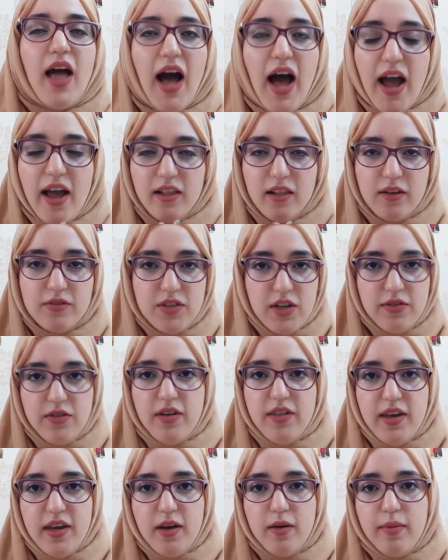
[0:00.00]
I loved
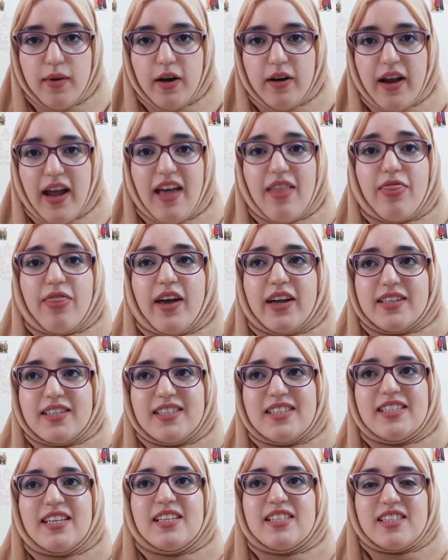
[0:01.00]
everything about it, and
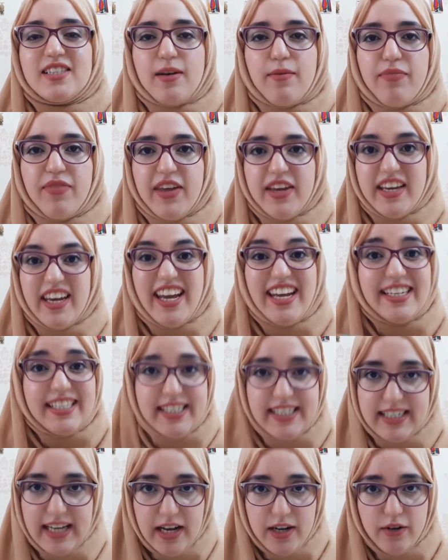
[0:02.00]
that's something
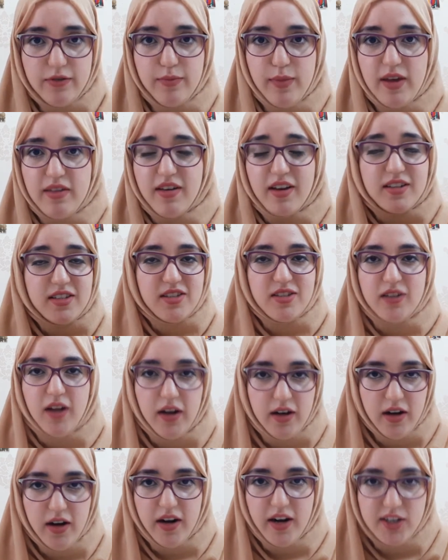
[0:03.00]
inside of me that's
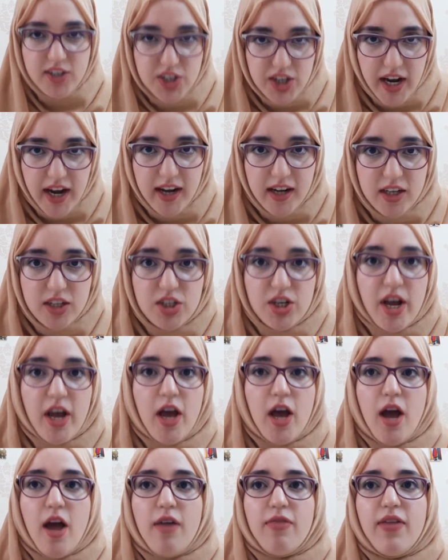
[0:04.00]
not gonna change,
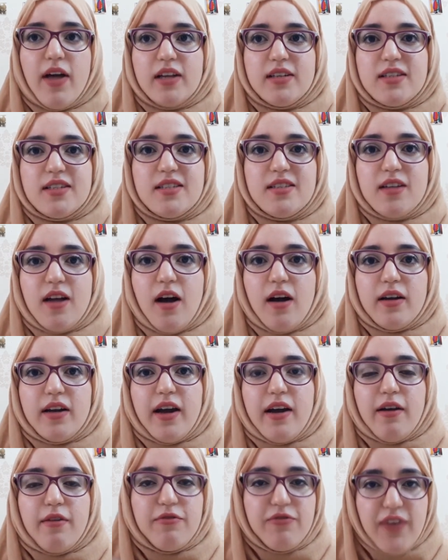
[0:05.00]
that's not
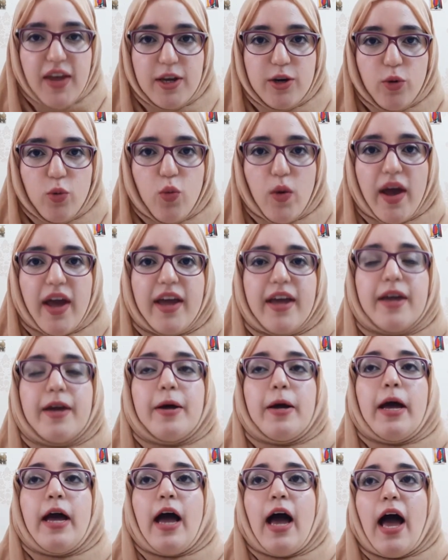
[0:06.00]
gonna fade away.
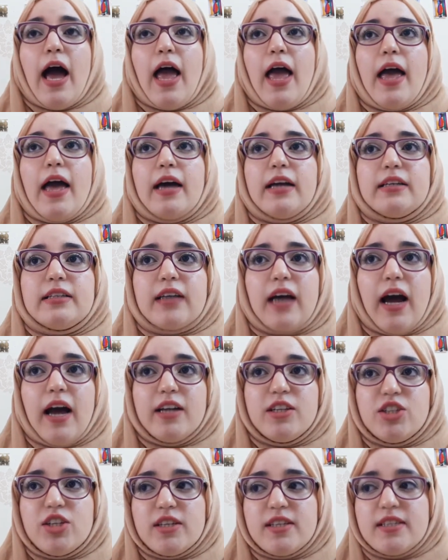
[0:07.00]
And I
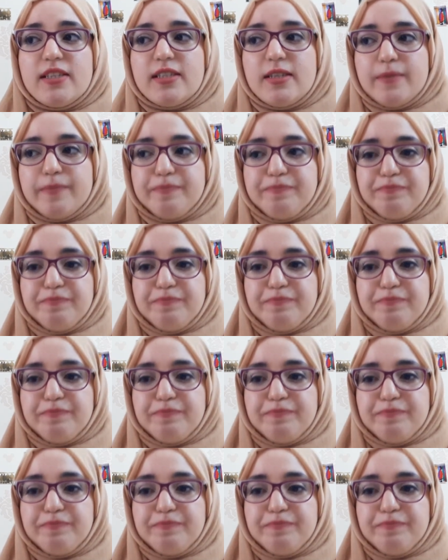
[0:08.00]
just